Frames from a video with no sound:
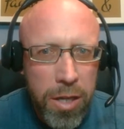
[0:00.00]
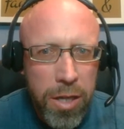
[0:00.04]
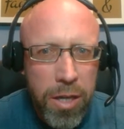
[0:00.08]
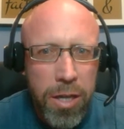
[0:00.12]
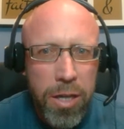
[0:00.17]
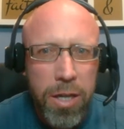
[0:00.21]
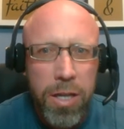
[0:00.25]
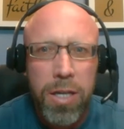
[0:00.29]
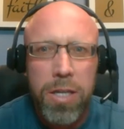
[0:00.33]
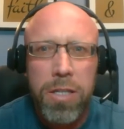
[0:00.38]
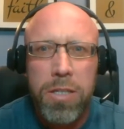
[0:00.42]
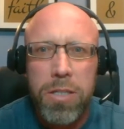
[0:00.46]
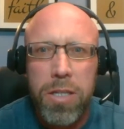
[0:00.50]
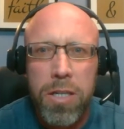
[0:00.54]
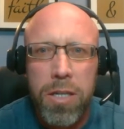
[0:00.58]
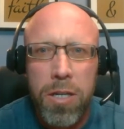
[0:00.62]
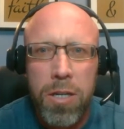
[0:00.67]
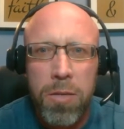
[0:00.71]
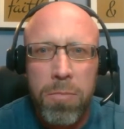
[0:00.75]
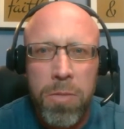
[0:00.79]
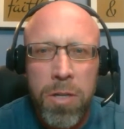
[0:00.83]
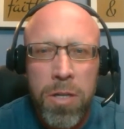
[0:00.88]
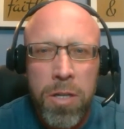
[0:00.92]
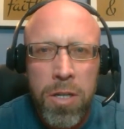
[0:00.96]
And
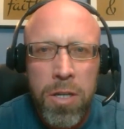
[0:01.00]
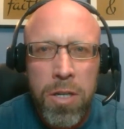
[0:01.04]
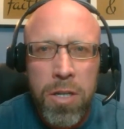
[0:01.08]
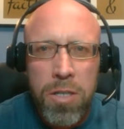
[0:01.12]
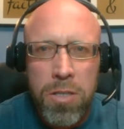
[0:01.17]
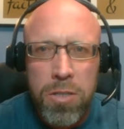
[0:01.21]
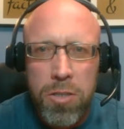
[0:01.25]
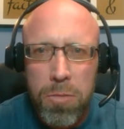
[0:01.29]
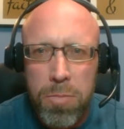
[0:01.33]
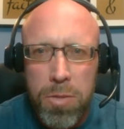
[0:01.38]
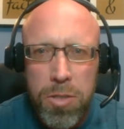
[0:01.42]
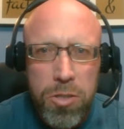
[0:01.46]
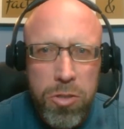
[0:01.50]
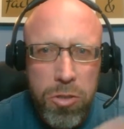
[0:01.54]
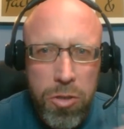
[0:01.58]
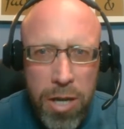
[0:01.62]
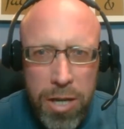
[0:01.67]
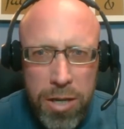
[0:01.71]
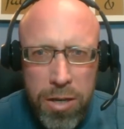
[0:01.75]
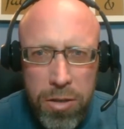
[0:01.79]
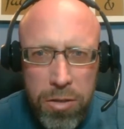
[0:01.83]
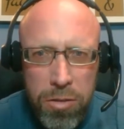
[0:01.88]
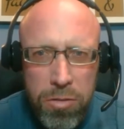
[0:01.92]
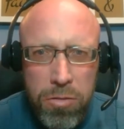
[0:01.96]
so I've been
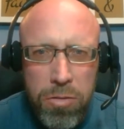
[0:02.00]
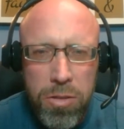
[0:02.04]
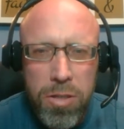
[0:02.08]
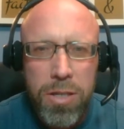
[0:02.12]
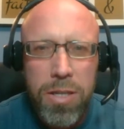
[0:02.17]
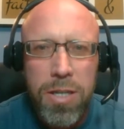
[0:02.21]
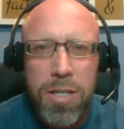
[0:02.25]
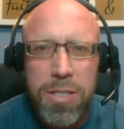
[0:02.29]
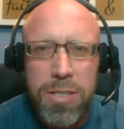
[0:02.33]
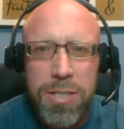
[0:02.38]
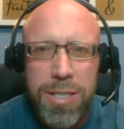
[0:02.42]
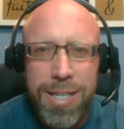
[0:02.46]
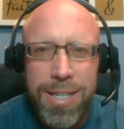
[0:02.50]
trying to do this